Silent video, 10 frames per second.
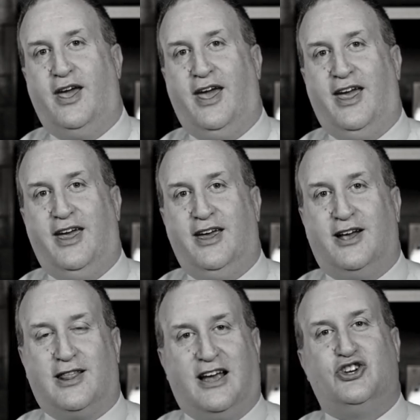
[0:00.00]
a
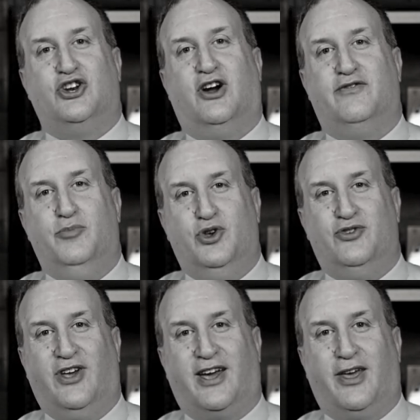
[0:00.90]
collection of
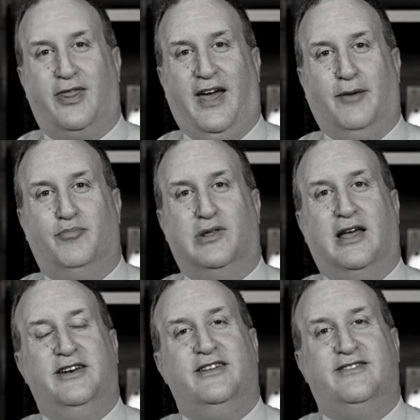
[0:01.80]
music that
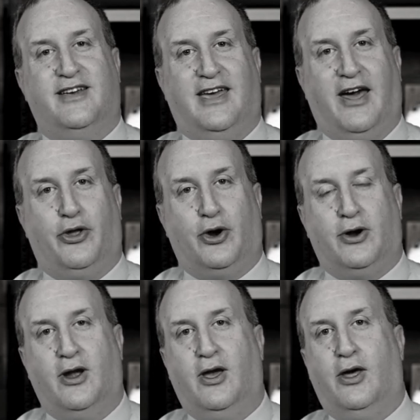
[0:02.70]
blended
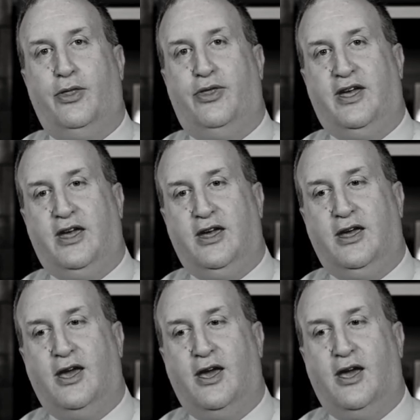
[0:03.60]
together
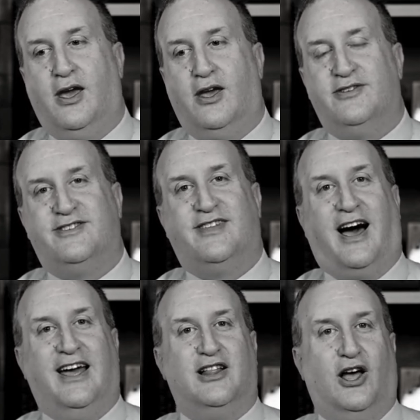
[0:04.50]
the
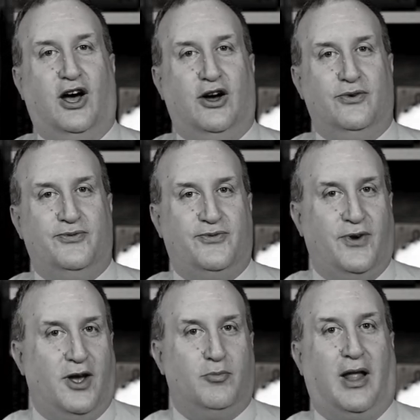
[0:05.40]
style of
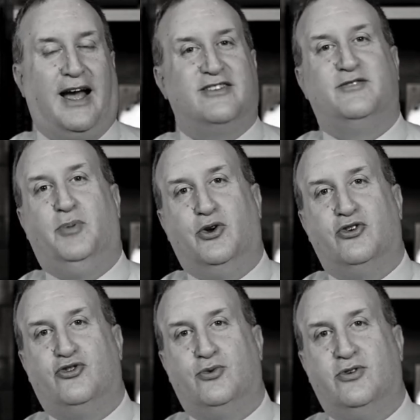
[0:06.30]
black
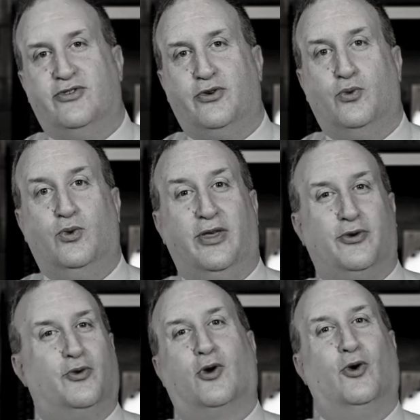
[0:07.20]
spirituals
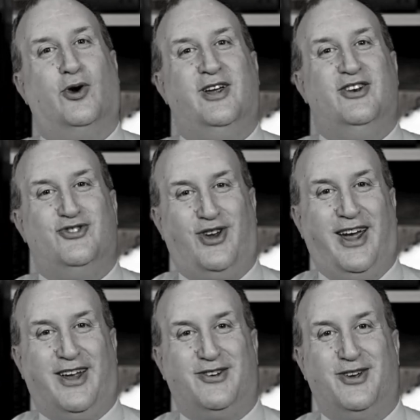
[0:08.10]
with Gregorian
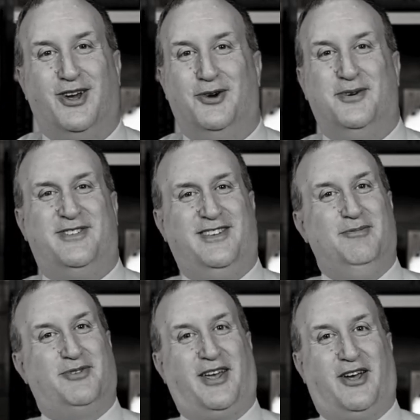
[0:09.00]
chant, which
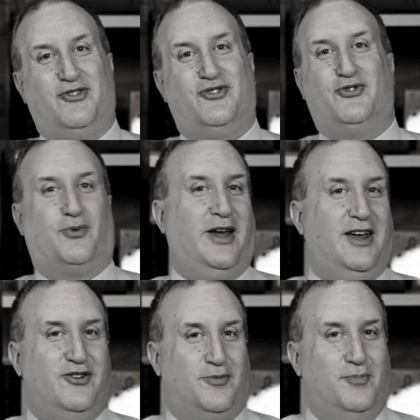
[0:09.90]
seems like a
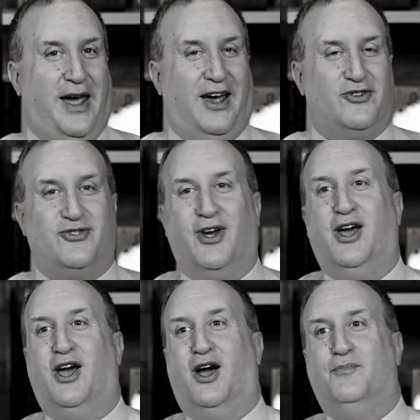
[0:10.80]
strange mesh,
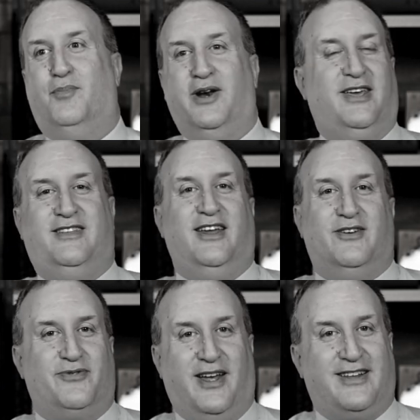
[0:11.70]
but he did
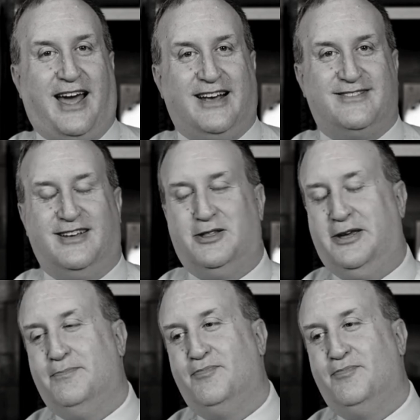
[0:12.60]
it fantastically.